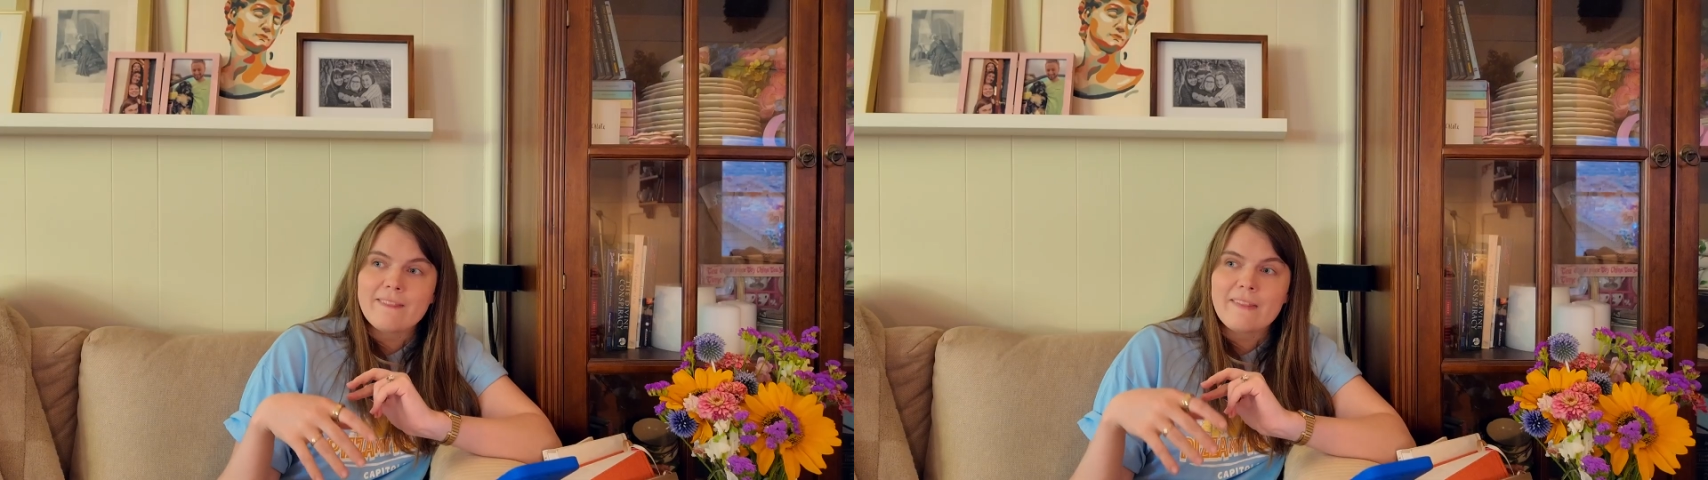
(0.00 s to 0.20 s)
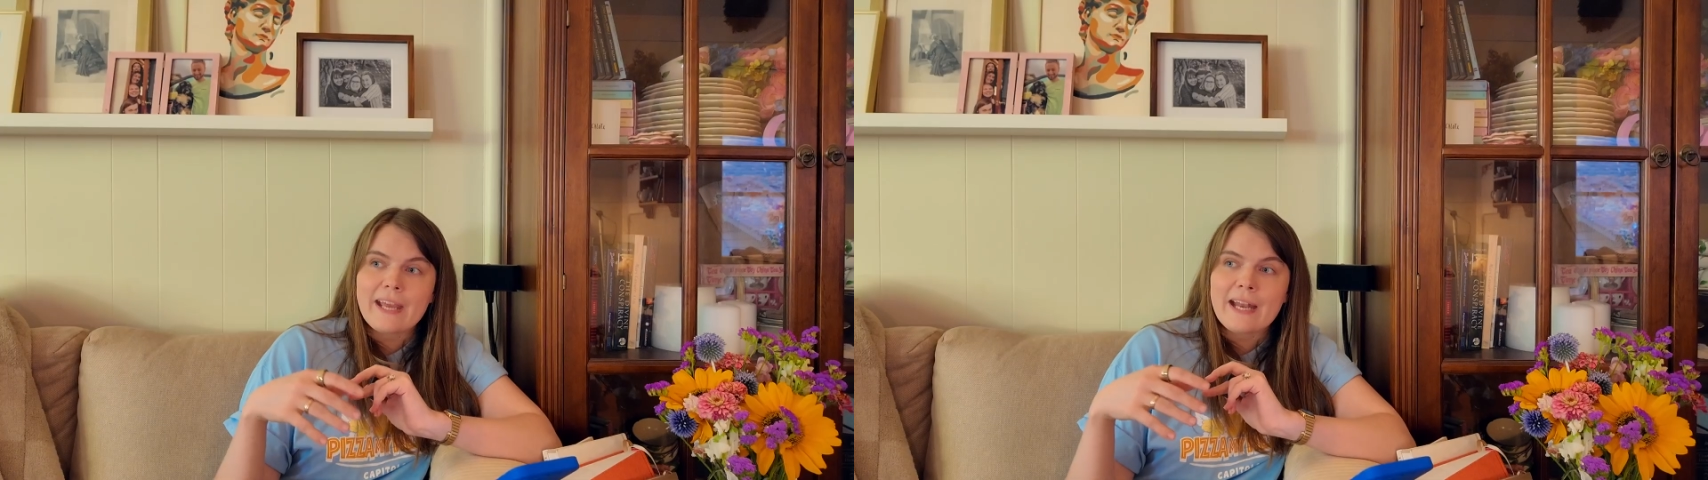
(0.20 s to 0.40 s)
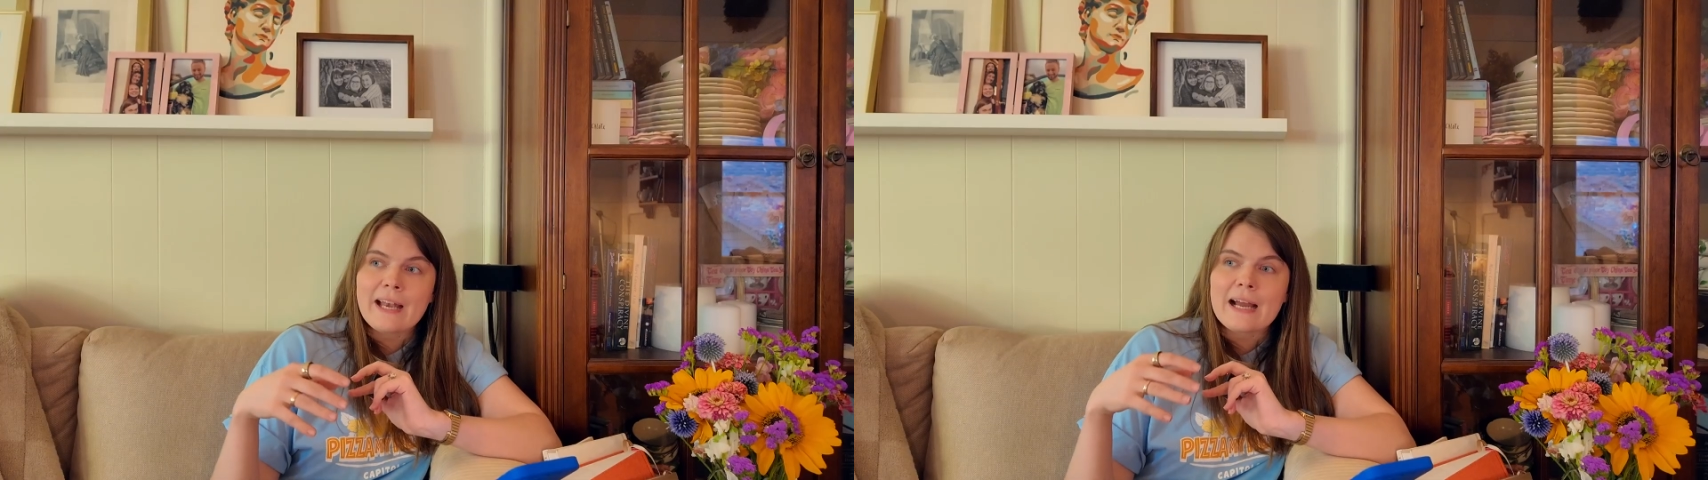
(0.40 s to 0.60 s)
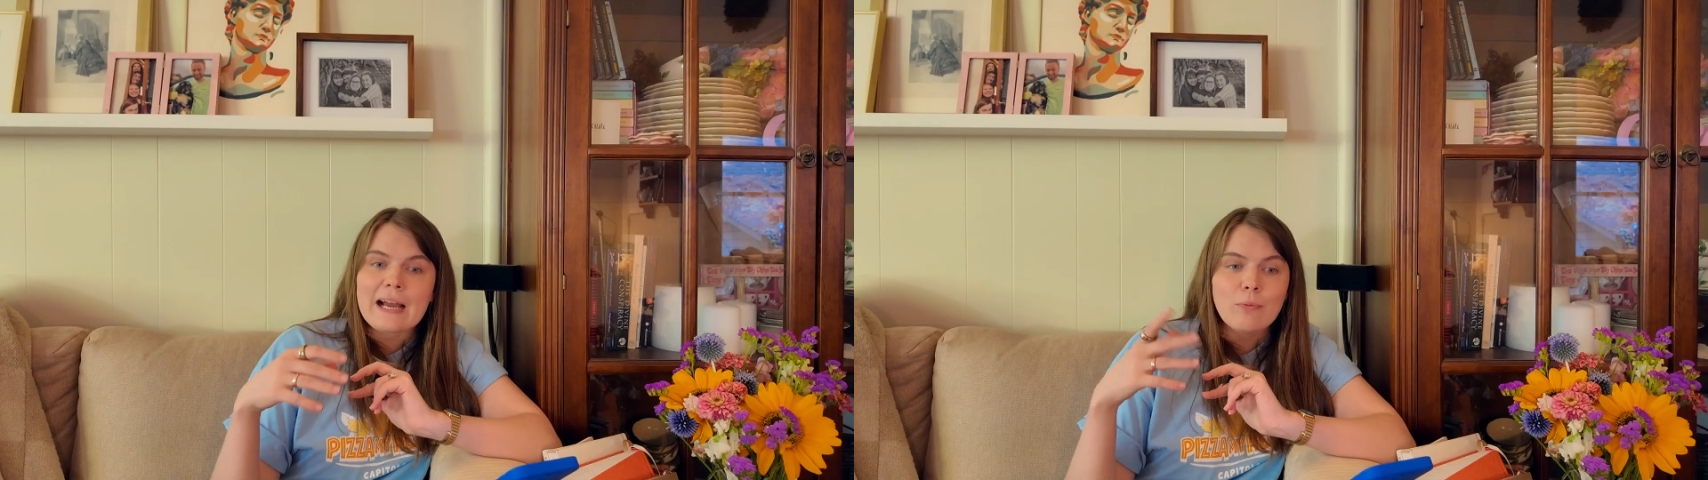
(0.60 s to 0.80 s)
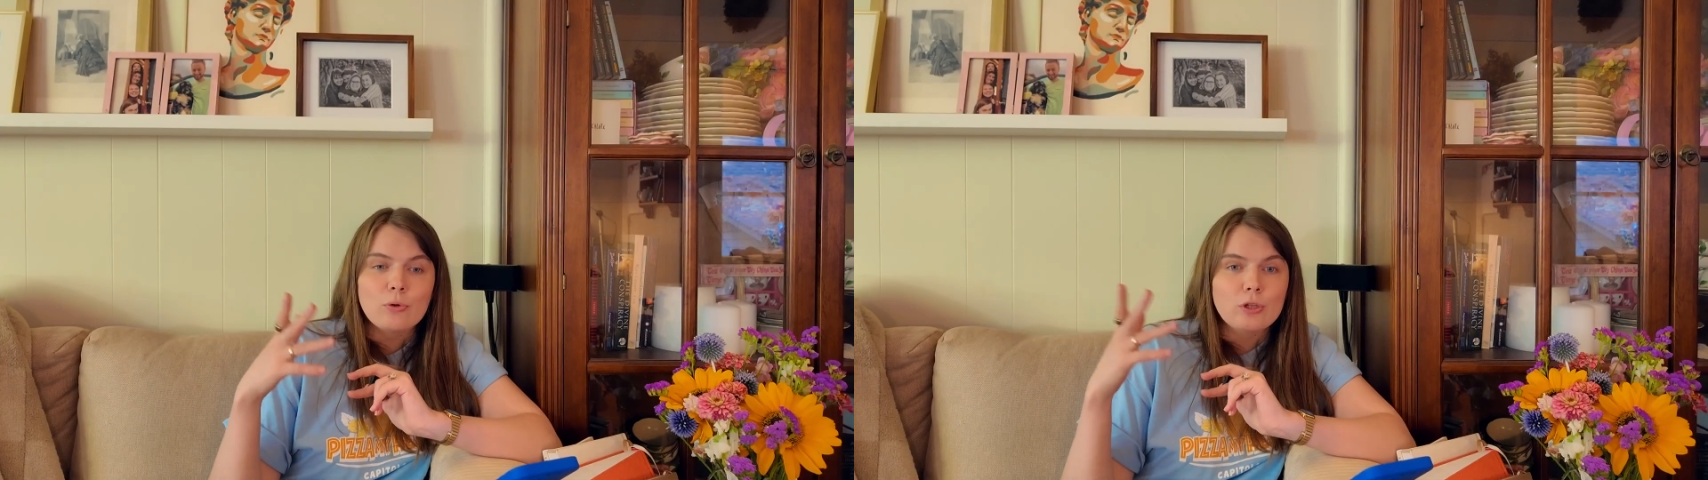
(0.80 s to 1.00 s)
and then
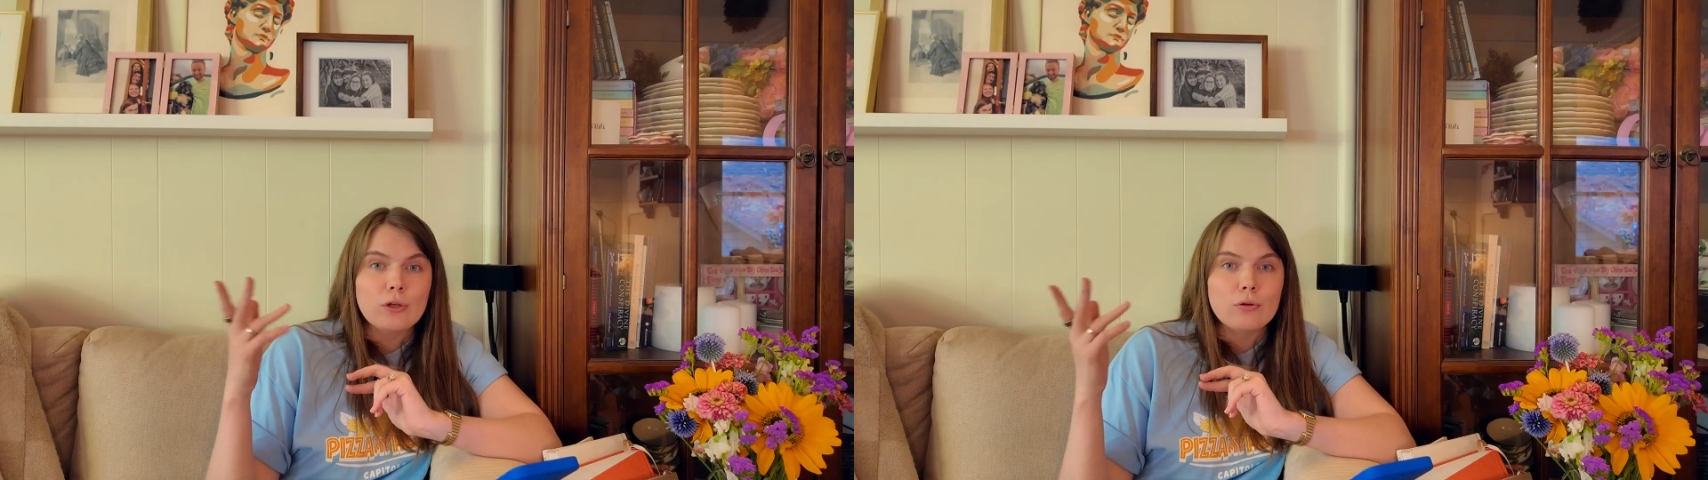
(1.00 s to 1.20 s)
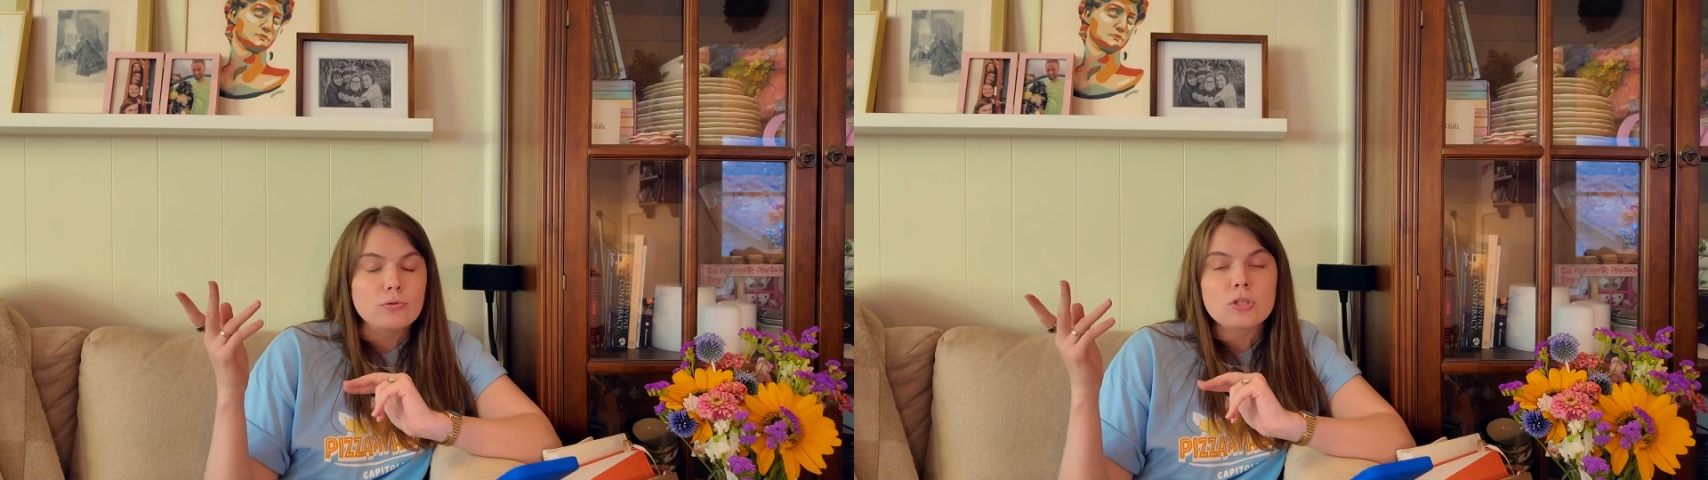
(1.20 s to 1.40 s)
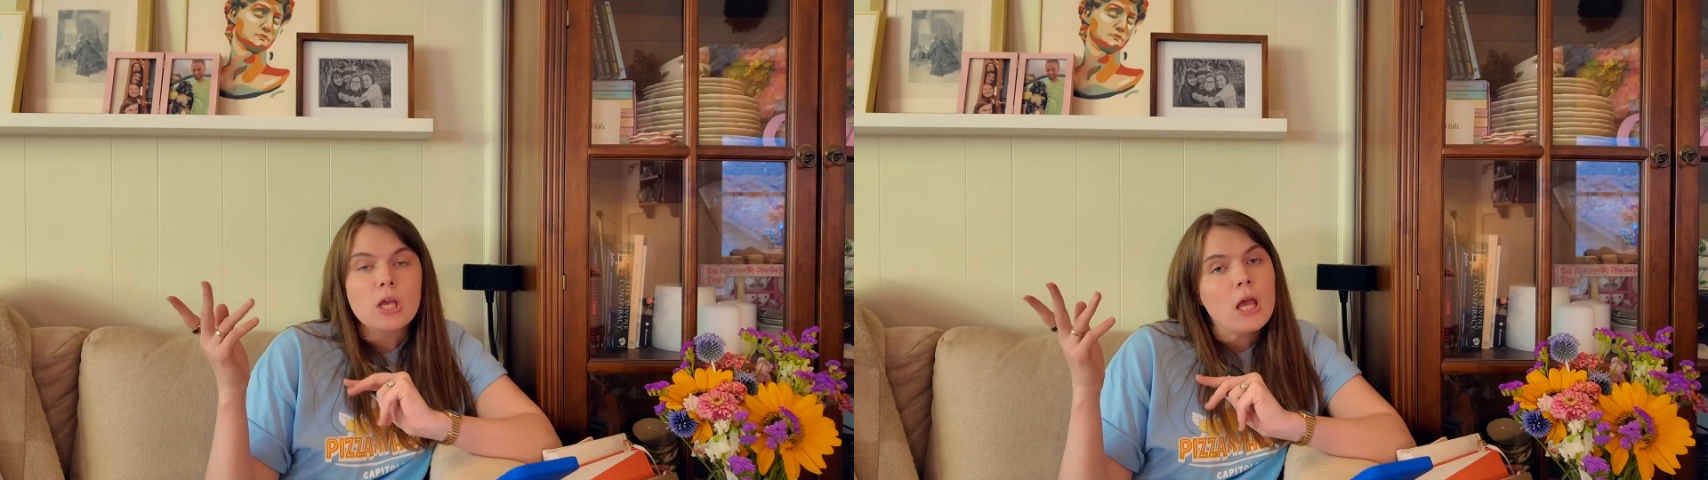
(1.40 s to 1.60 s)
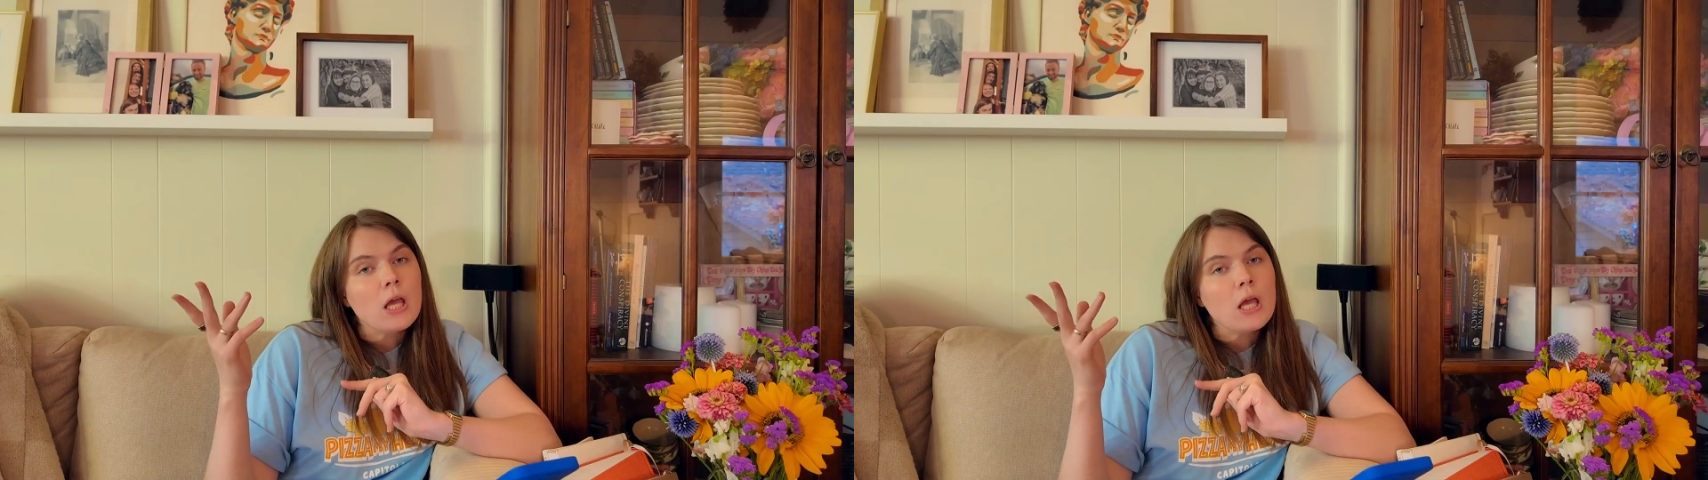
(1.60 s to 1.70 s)
I will use